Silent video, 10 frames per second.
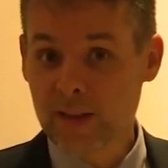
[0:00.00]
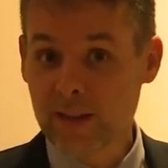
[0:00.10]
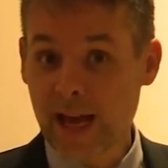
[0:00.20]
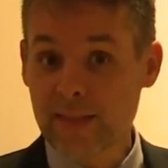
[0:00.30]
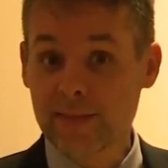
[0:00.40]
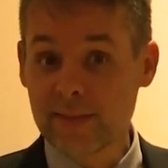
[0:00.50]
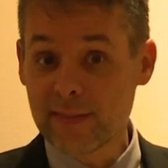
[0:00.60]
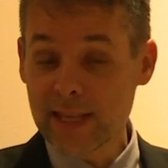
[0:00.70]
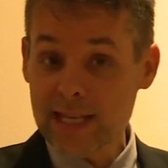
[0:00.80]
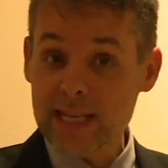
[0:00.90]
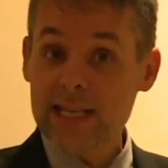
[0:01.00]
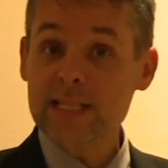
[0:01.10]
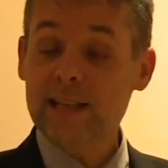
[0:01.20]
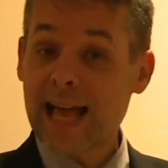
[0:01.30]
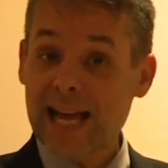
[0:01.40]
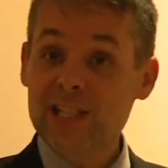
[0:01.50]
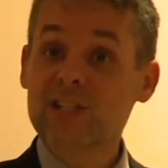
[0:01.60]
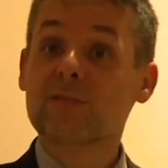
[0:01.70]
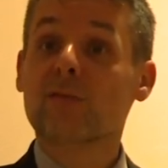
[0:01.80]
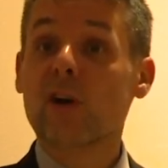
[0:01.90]
that. These
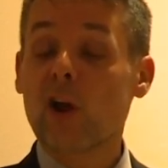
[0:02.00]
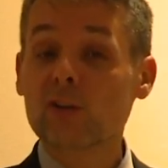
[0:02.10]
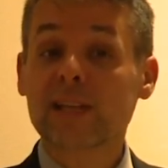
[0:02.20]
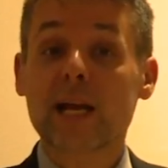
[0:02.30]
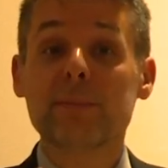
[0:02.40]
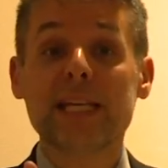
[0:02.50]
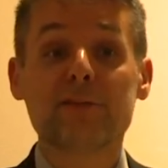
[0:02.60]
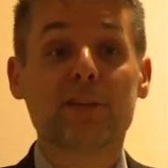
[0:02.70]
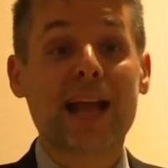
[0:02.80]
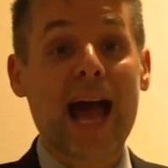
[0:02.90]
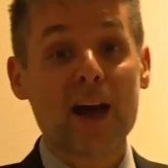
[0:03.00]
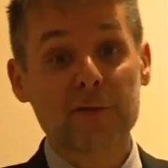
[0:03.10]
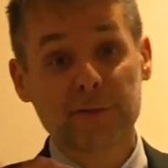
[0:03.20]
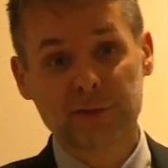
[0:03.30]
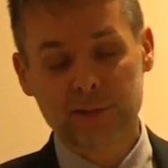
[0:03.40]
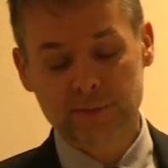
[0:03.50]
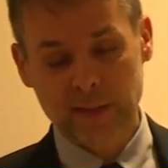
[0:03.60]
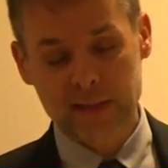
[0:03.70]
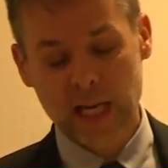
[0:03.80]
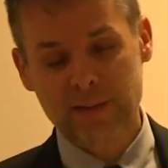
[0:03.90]
last for a long time, even after
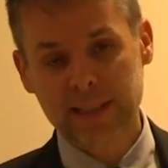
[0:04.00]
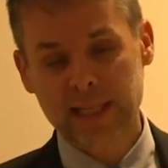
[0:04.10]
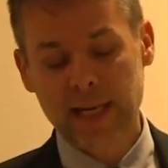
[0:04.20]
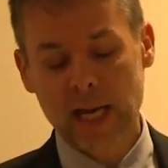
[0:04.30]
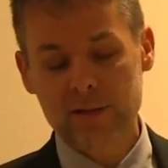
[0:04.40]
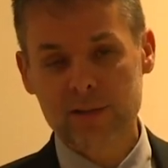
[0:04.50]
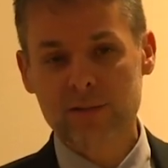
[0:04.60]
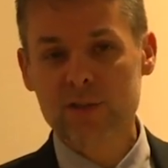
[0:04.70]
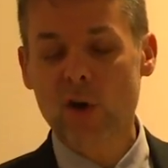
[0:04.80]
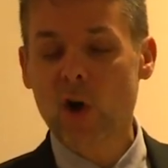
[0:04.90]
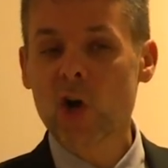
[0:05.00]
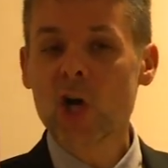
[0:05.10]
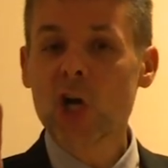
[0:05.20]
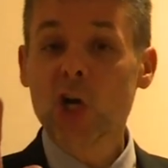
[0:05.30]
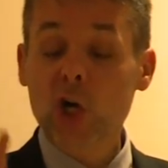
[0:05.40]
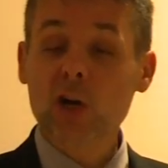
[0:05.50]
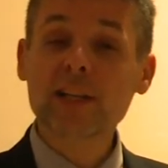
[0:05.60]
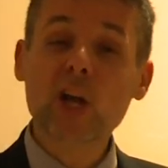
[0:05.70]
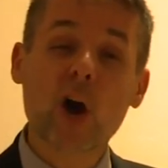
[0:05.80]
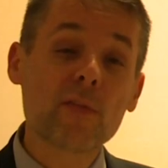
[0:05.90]
the Second Vatican Council. So
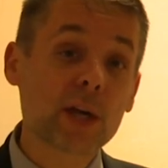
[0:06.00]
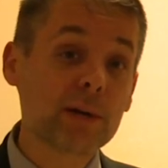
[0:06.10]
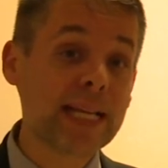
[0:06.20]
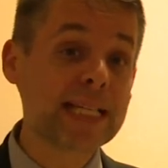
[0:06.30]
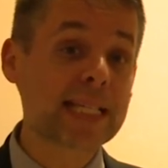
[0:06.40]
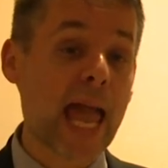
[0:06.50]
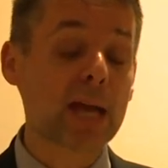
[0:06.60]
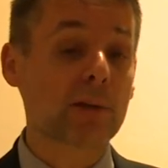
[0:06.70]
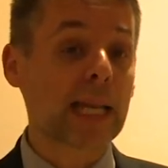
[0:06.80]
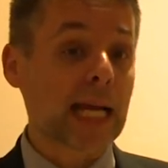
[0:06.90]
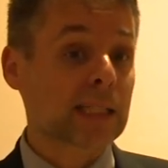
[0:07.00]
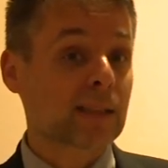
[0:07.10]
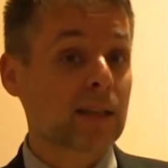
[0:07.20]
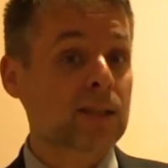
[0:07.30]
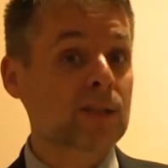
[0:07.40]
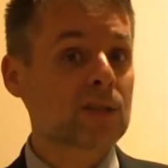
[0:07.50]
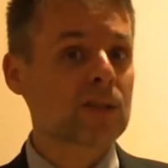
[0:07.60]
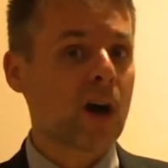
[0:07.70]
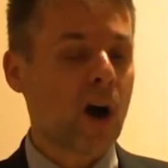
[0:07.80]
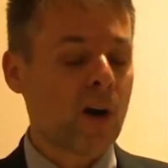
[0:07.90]
early on, there is a
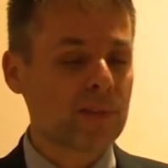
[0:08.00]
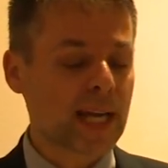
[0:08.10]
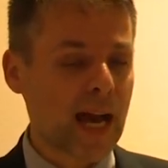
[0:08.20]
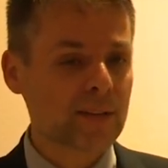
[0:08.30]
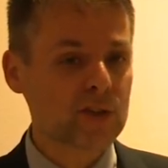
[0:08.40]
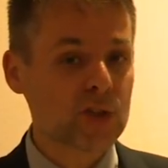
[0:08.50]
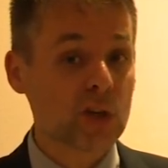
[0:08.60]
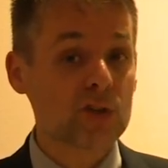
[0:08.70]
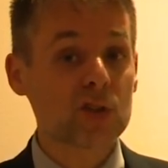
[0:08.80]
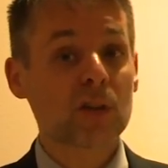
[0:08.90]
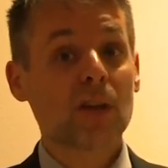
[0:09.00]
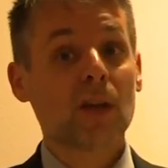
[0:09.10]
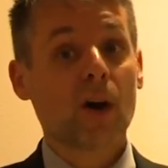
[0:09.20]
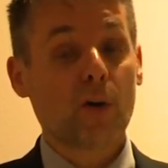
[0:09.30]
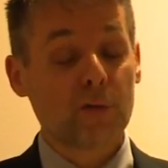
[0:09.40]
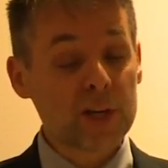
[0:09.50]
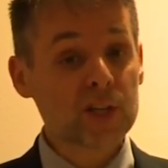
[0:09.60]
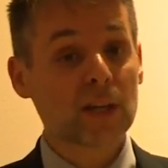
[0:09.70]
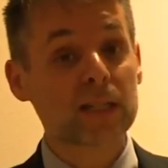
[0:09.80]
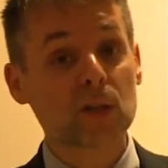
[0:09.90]
reluctance of the Catholic Church
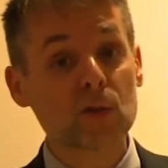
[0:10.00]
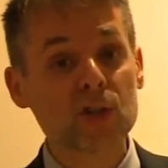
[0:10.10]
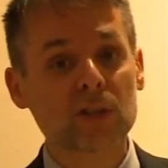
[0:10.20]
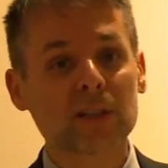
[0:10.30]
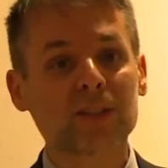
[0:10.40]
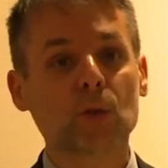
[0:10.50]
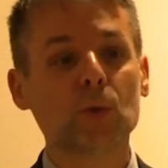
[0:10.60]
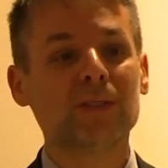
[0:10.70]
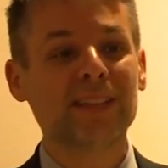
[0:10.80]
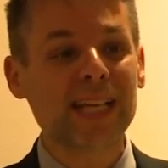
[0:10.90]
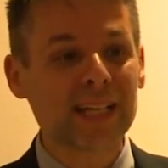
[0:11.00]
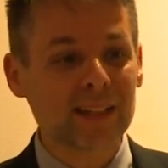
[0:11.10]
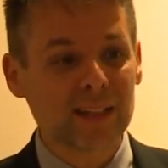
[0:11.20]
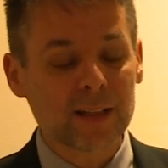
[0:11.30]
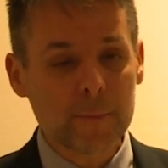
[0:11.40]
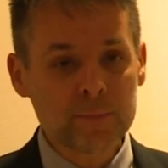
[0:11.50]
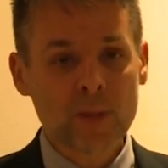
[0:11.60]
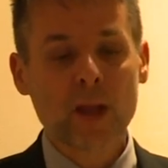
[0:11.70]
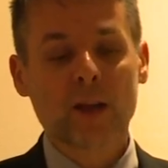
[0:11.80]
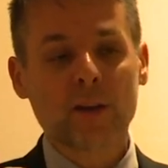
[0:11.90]
official institutionally to deal
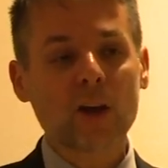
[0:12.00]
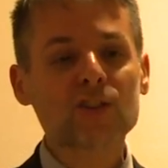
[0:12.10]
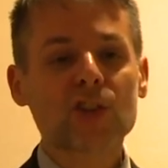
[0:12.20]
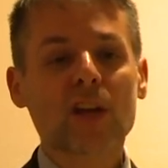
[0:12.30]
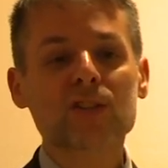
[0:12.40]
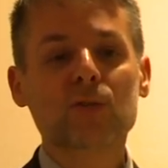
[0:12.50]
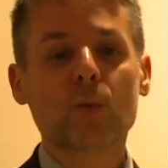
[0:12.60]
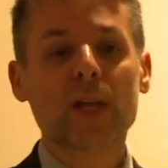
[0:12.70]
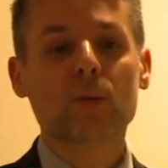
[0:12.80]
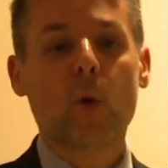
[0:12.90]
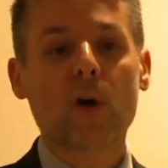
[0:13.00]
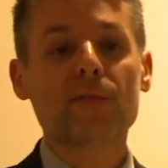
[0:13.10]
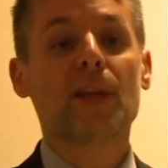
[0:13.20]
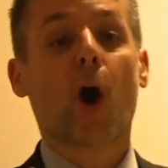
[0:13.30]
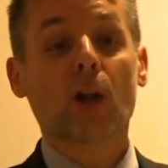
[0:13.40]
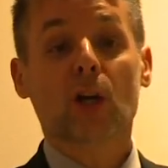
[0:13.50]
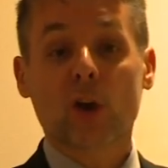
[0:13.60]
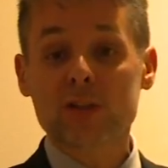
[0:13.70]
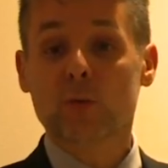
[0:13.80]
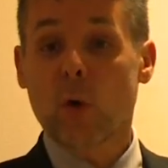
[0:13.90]
not just with what the
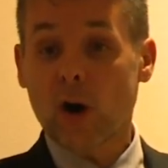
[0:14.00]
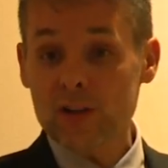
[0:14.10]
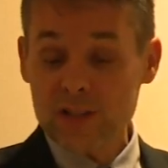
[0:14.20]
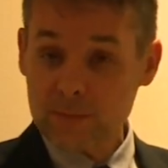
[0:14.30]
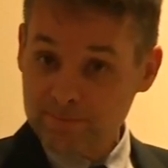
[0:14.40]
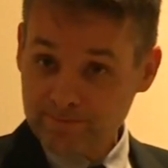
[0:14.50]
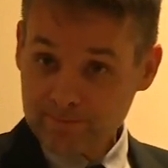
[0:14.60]
Holocaust was,